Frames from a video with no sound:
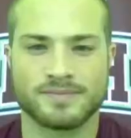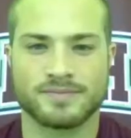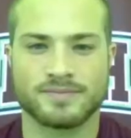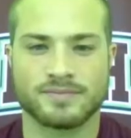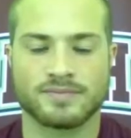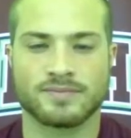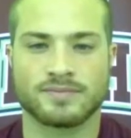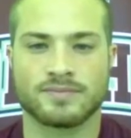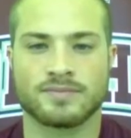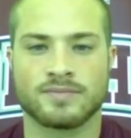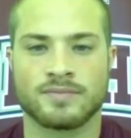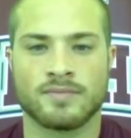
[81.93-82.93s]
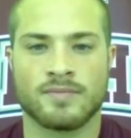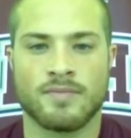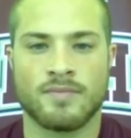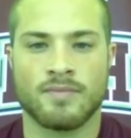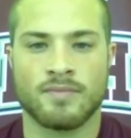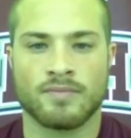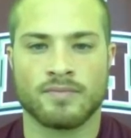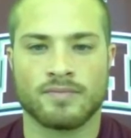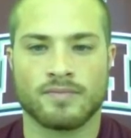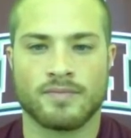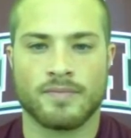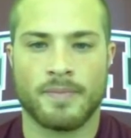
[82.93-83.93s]

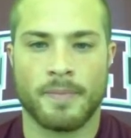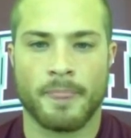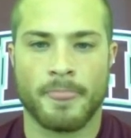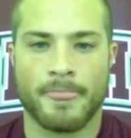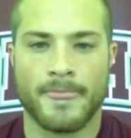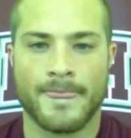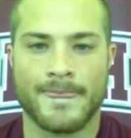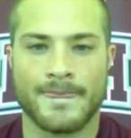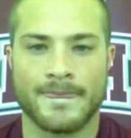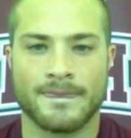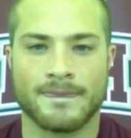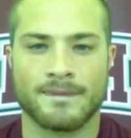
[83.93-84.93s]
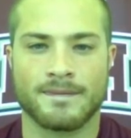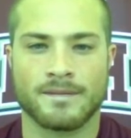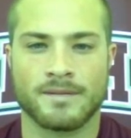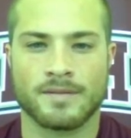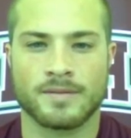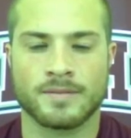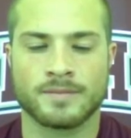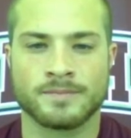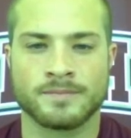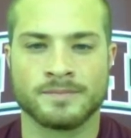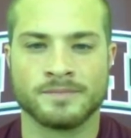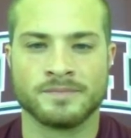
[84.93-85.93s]

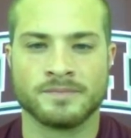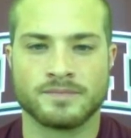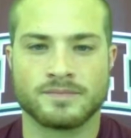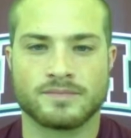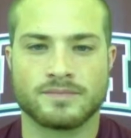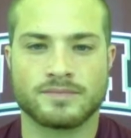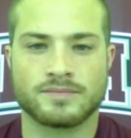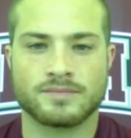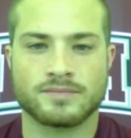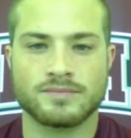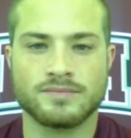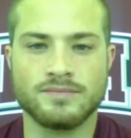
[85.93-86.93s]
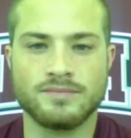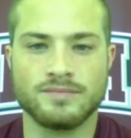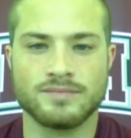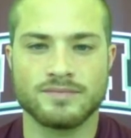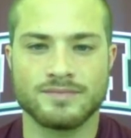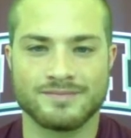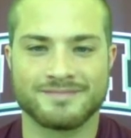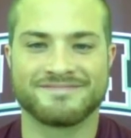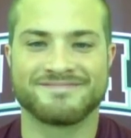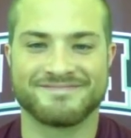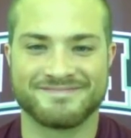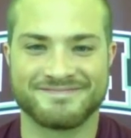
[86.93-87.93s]

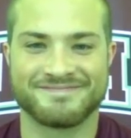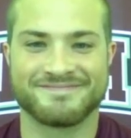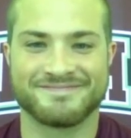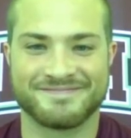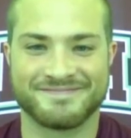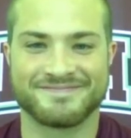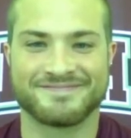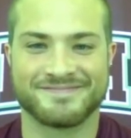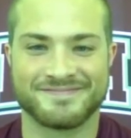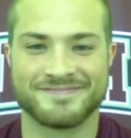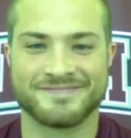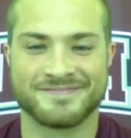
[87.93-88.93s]
No words are spoken by the person on screen.